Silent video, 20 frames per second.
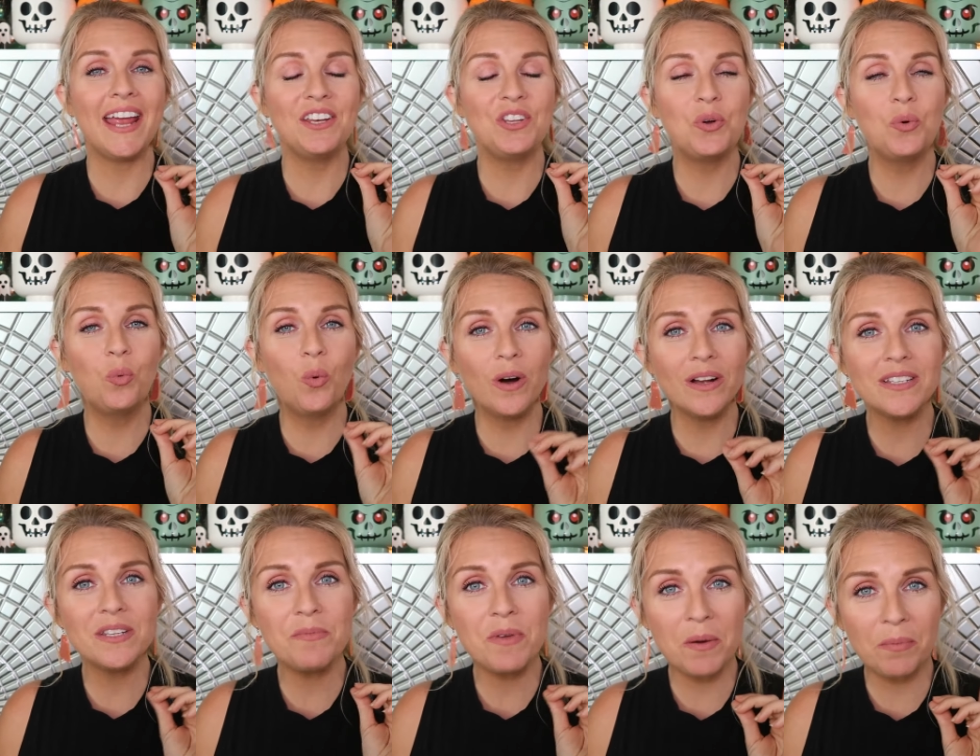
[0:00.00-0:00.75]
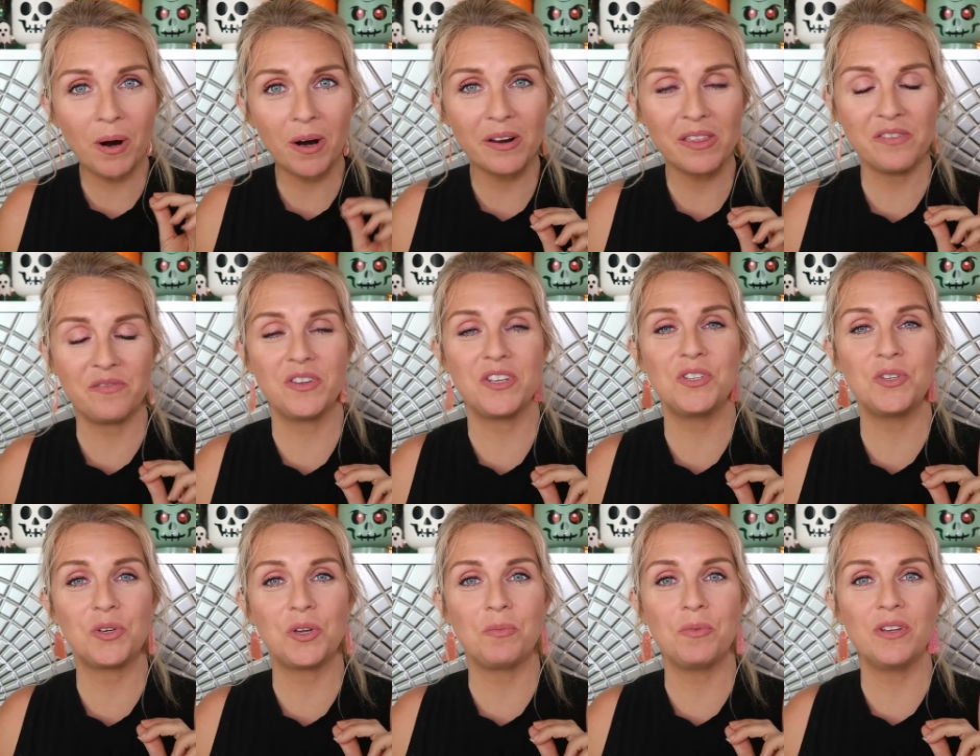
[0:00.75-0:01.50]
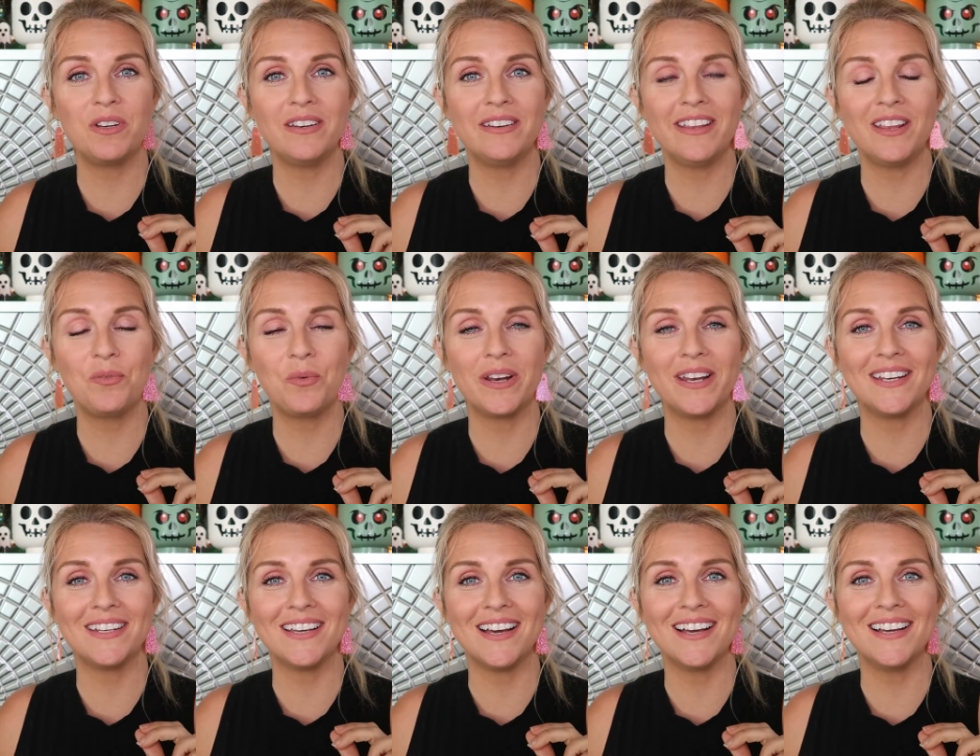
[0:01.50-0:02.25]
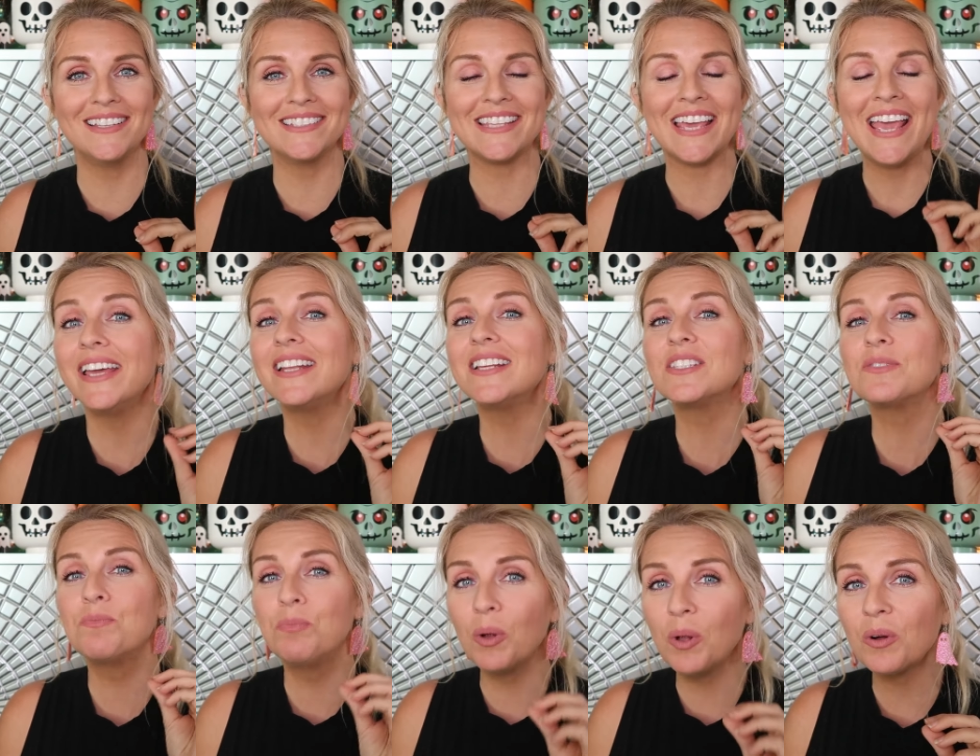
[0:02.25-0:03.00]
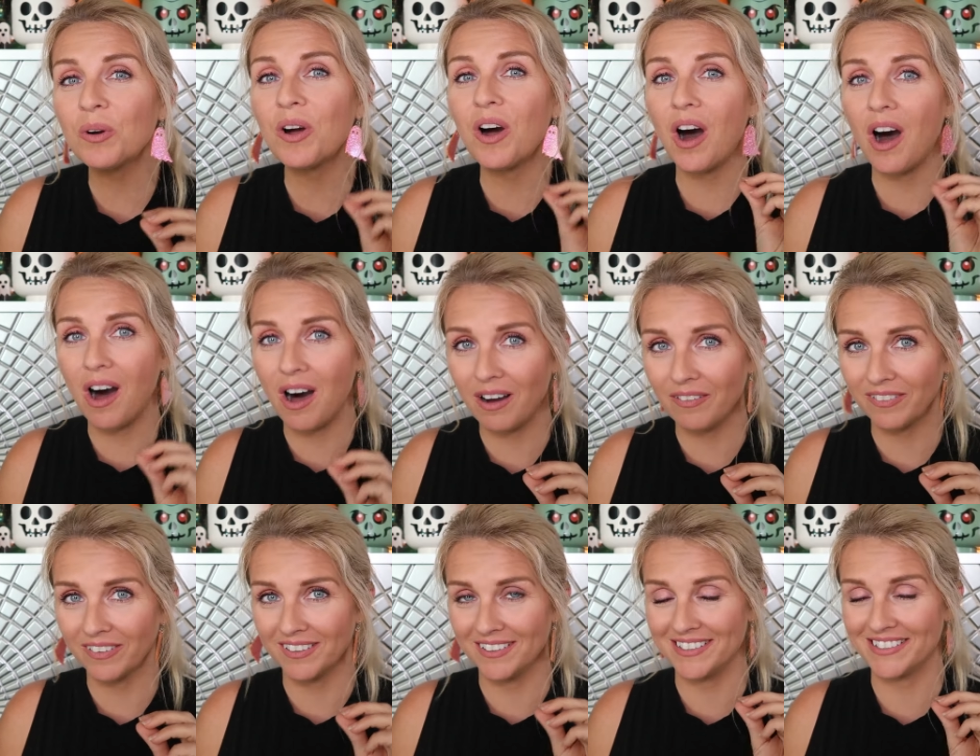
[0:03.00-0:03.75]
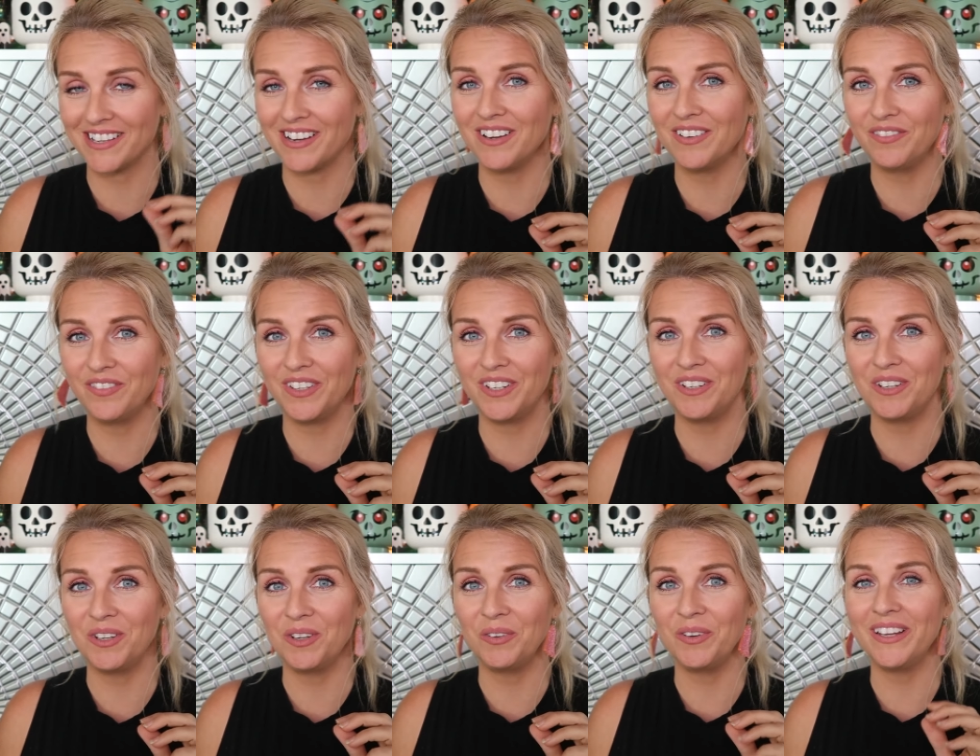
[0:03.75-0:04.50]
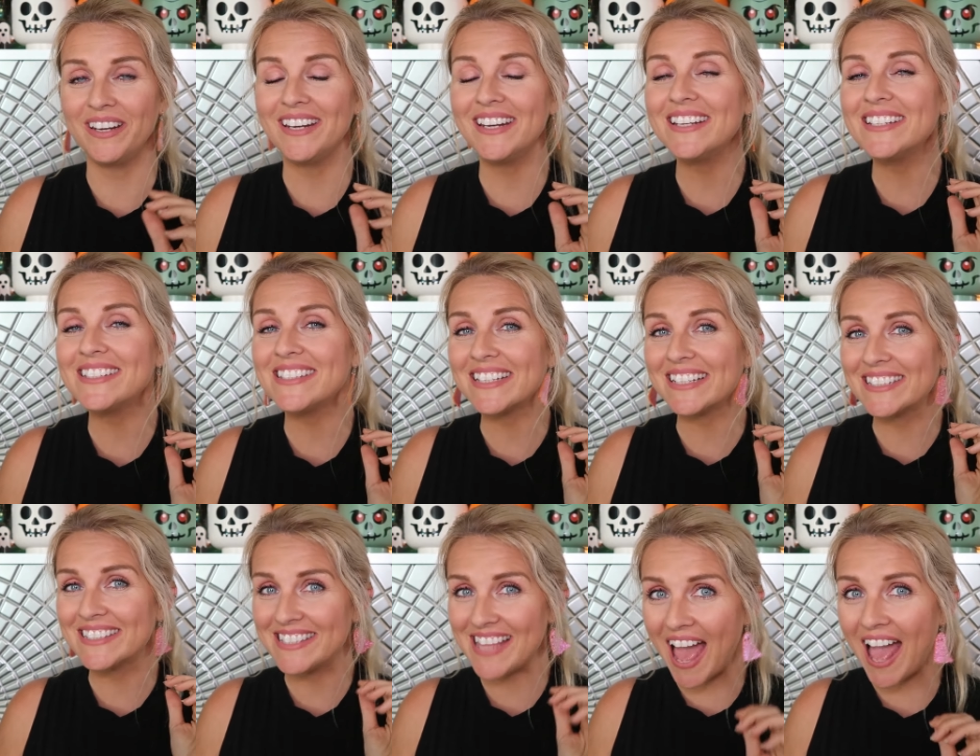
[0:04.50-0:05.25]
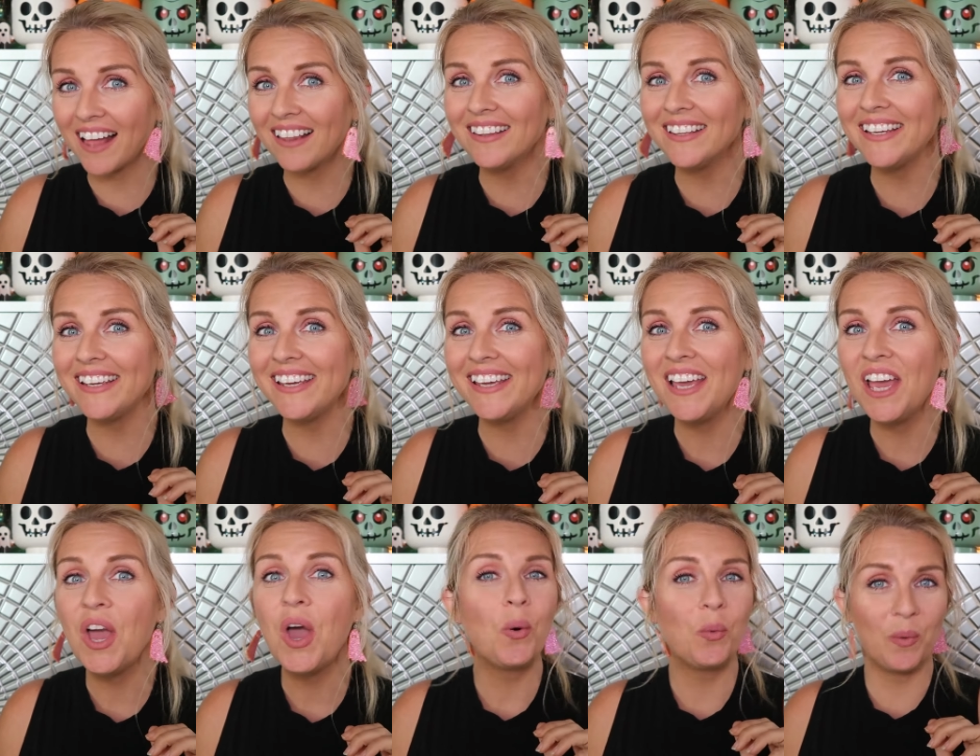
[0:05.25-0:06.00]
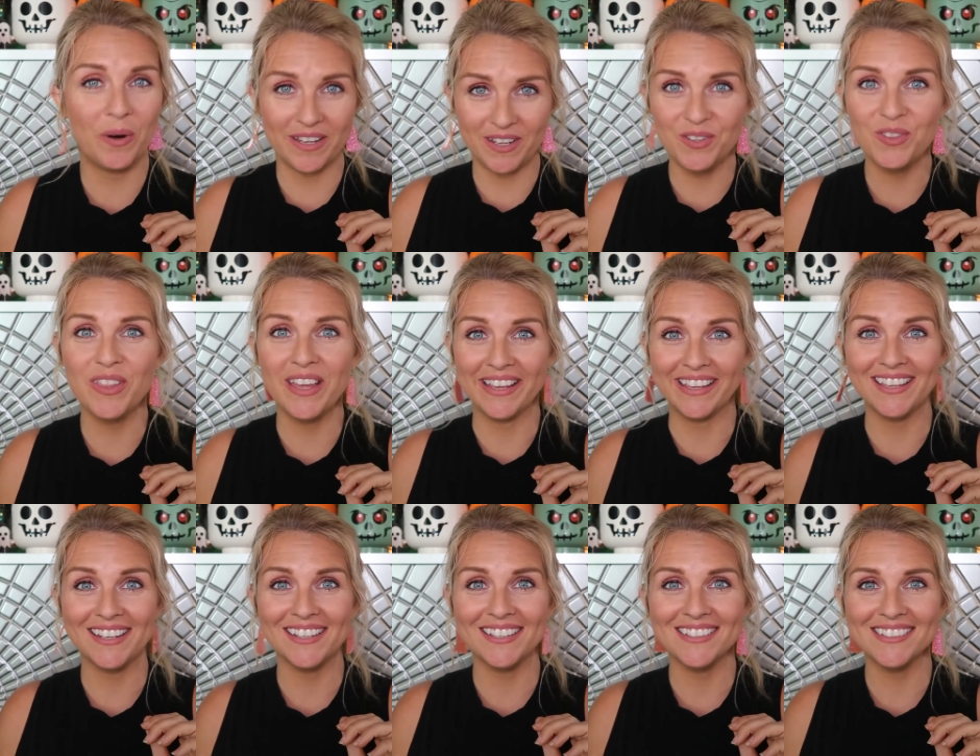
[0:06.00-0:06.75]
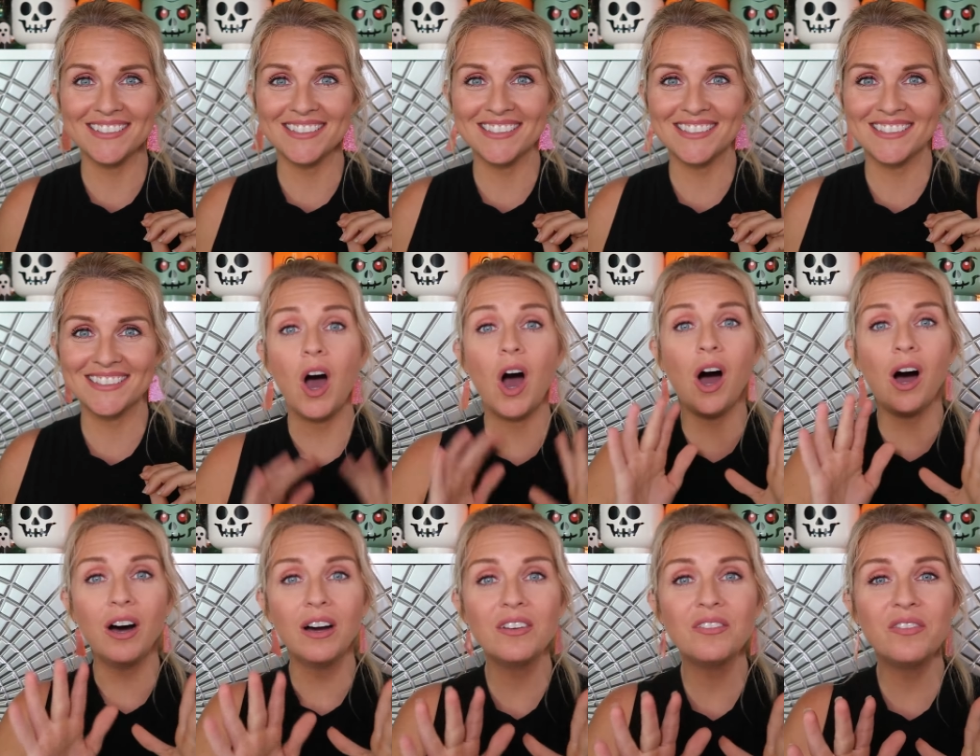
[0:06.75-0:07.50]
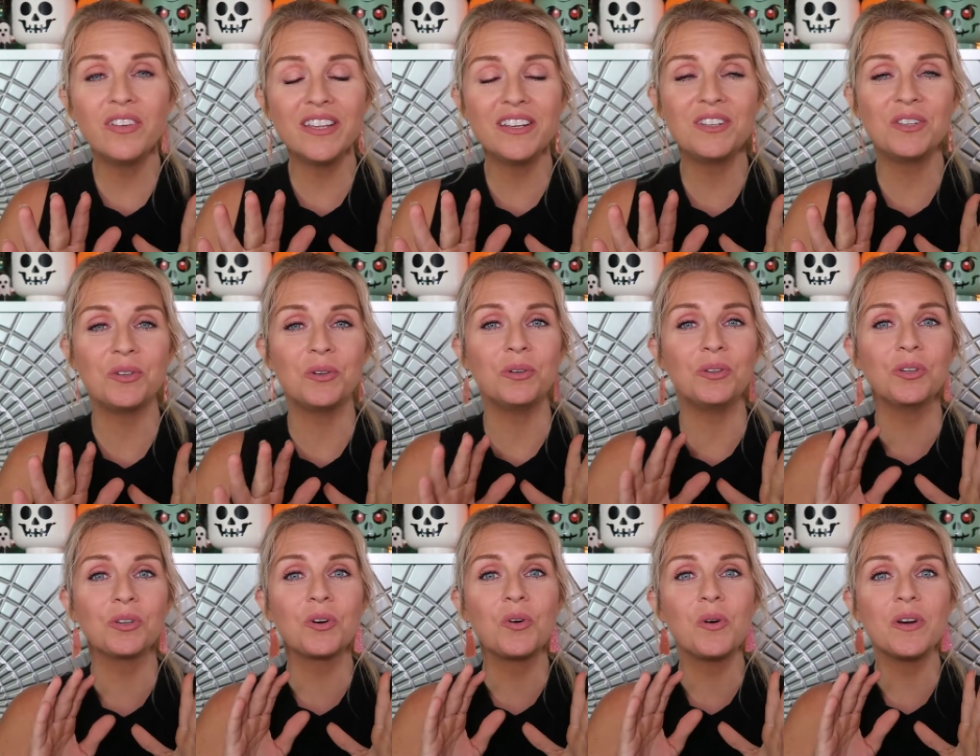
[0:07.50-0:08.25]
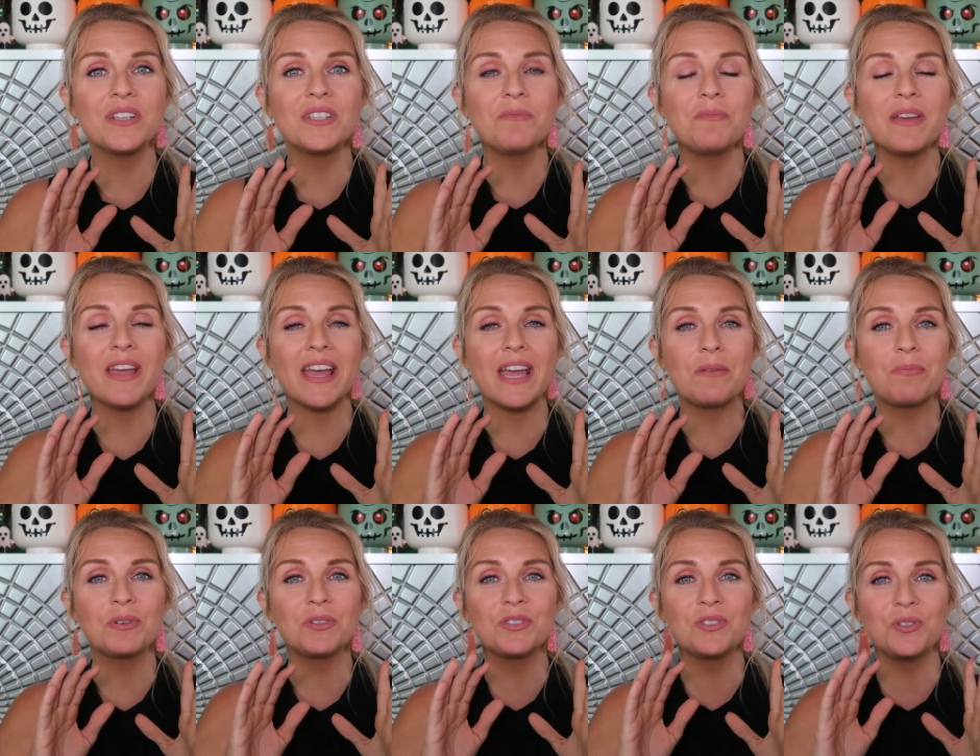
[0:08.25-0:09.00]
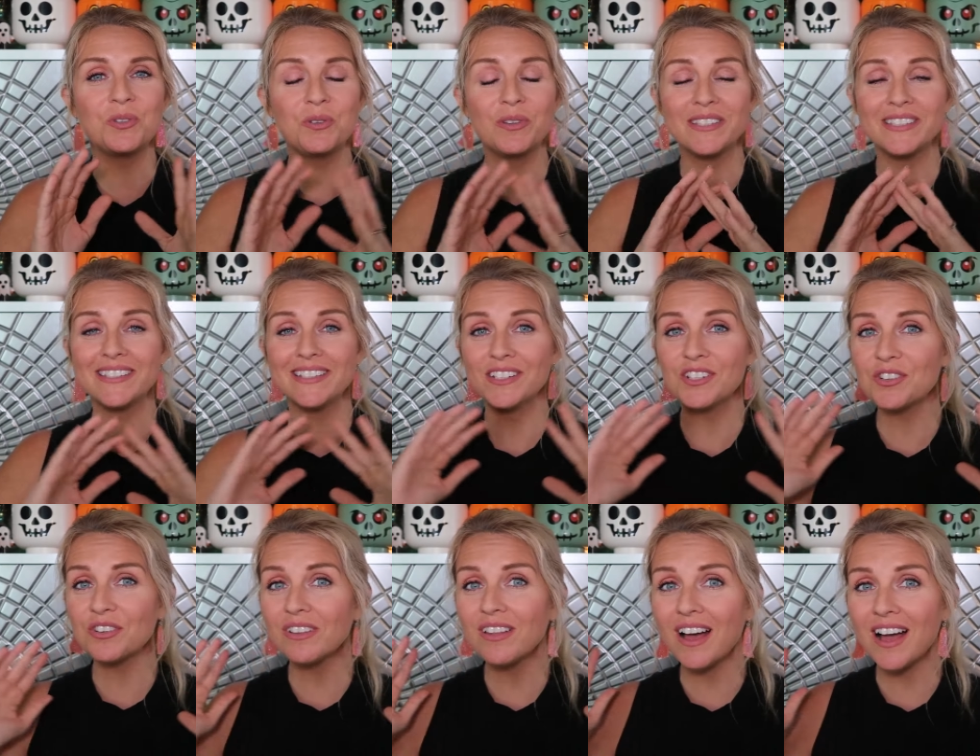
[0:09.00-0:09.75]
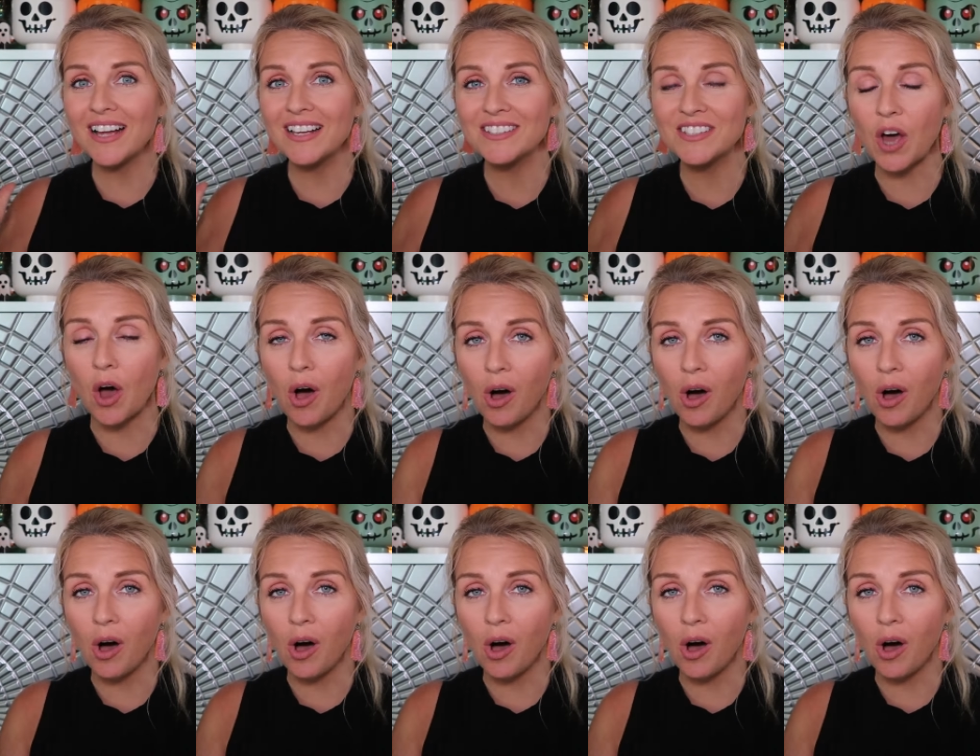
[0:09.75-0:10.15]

and you want to be a part of the Vendoo community when it does. It is bulk offers on Vendoo, and it is exactly what you think it is. On Vendoo, you're going to be able to centralize